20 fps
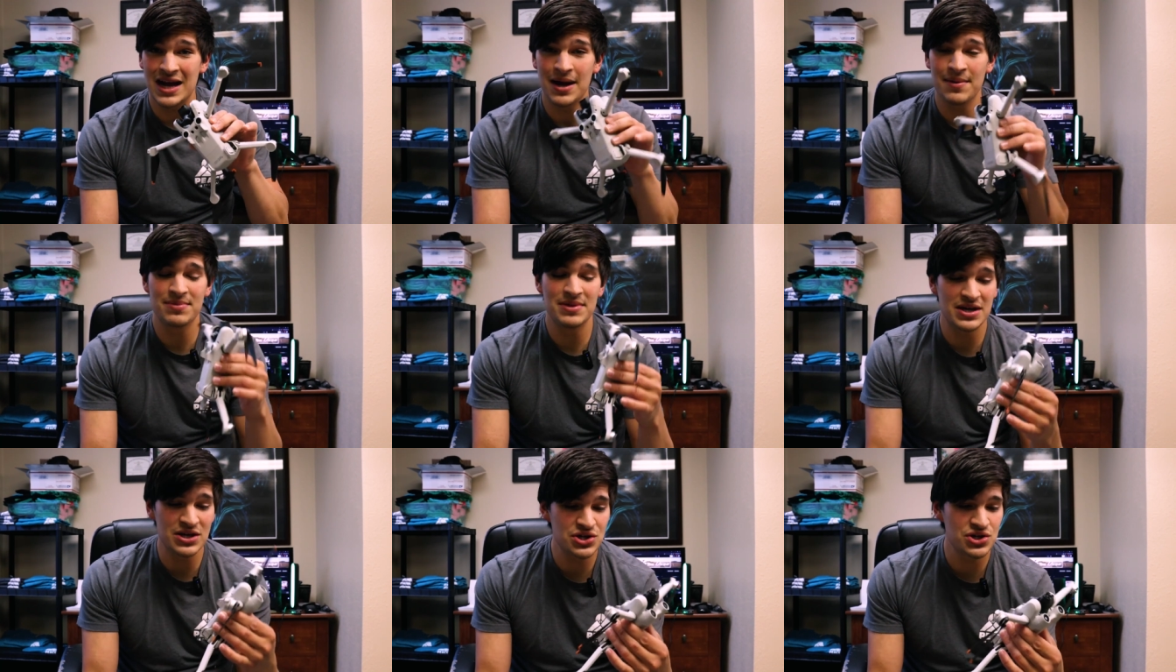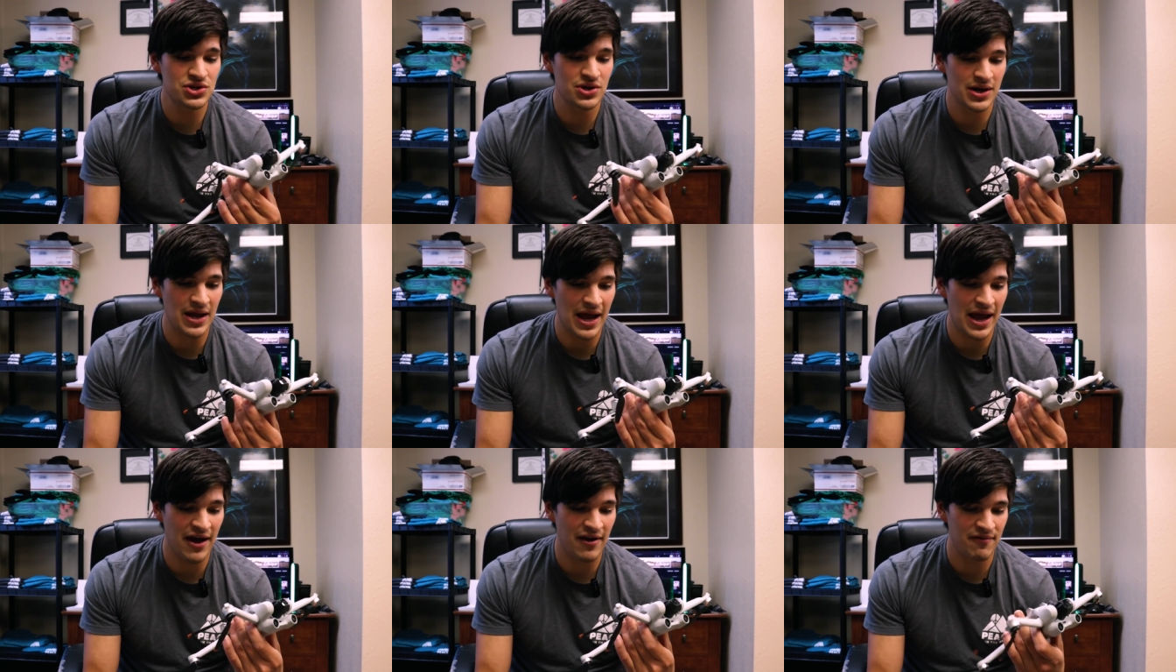time, this
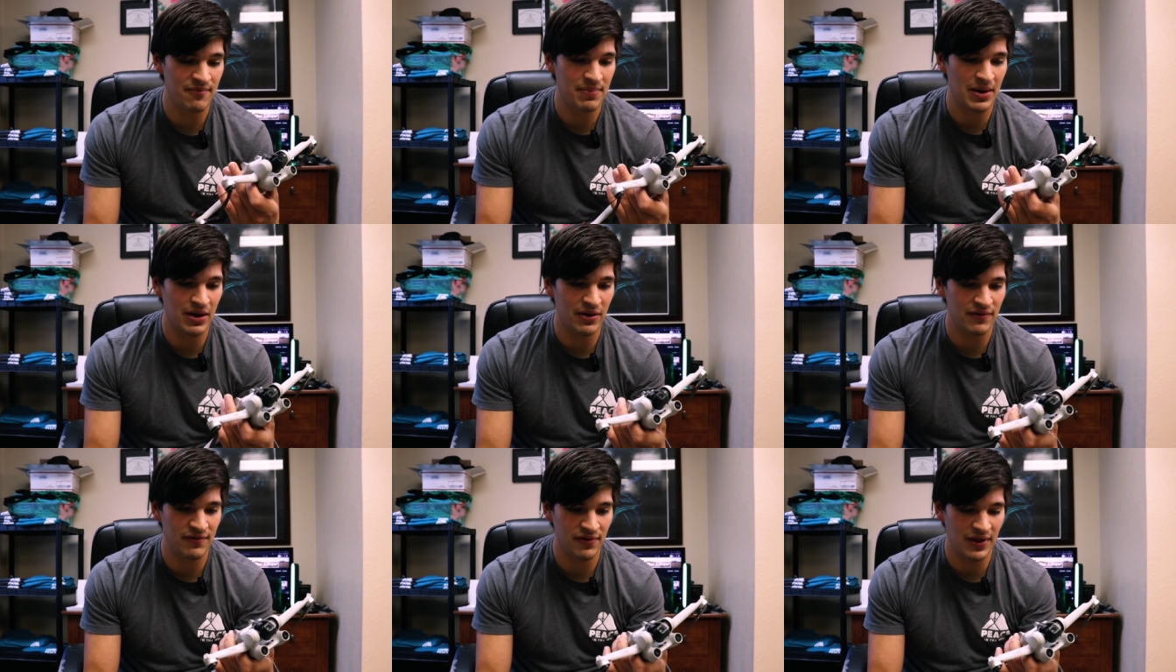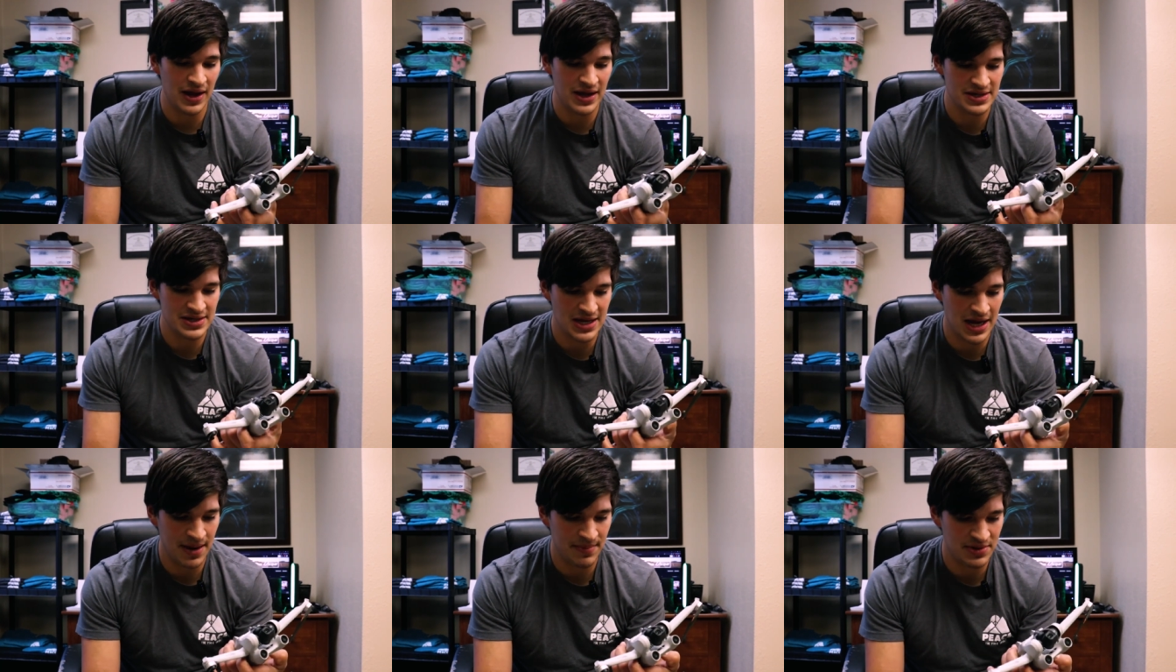should have better
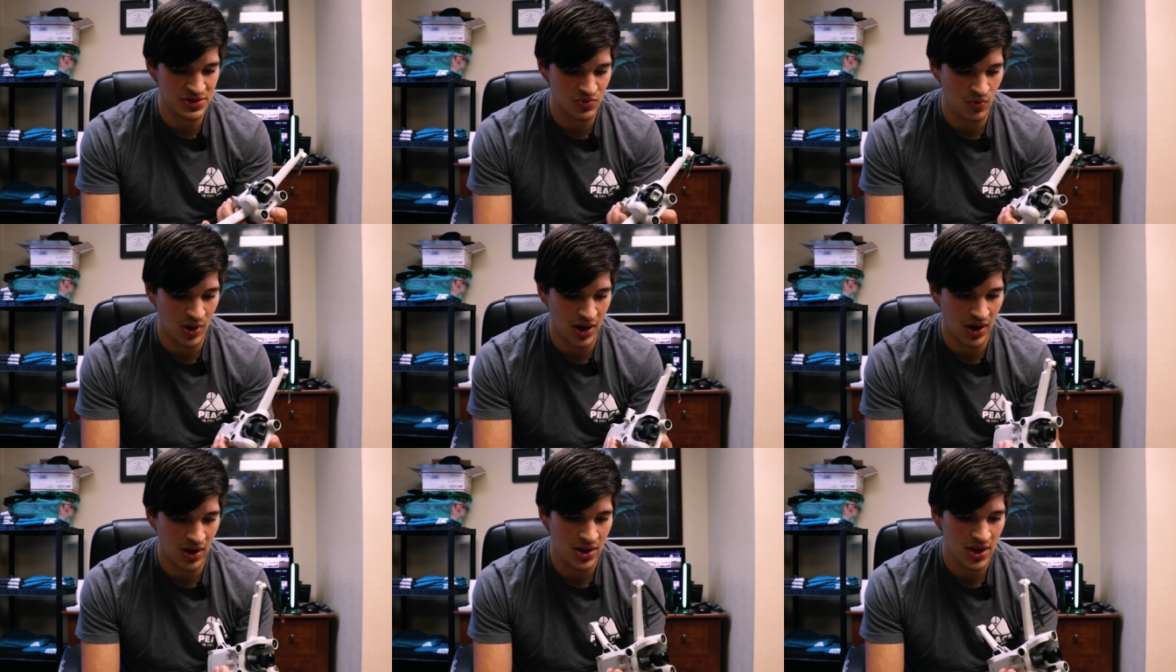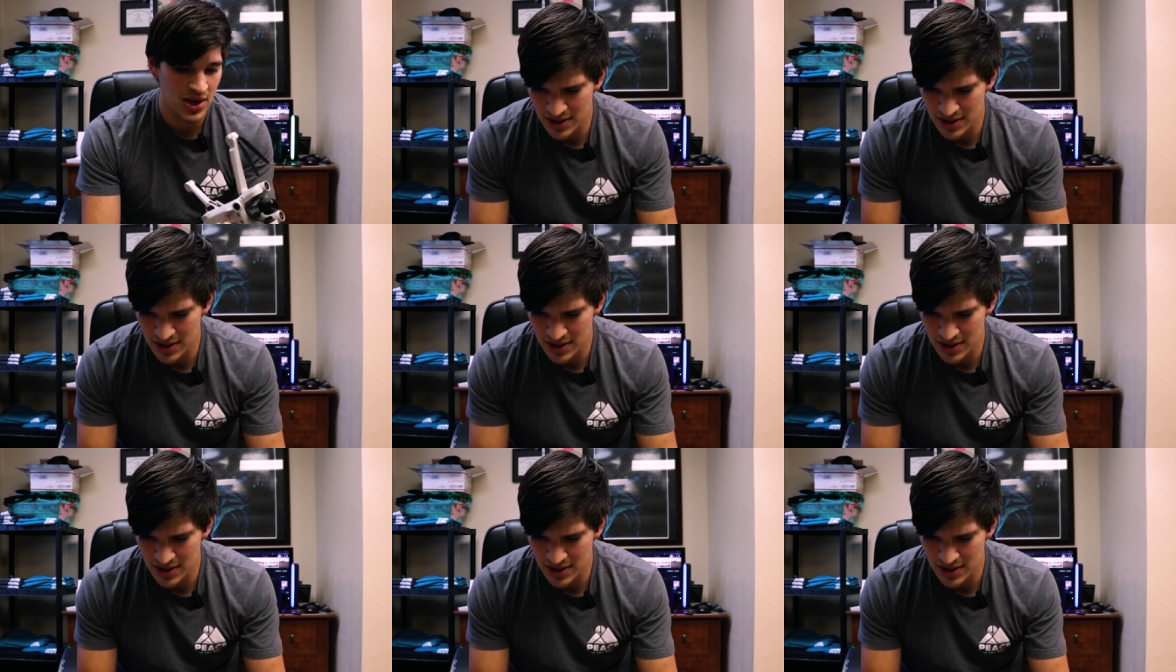flight time as well.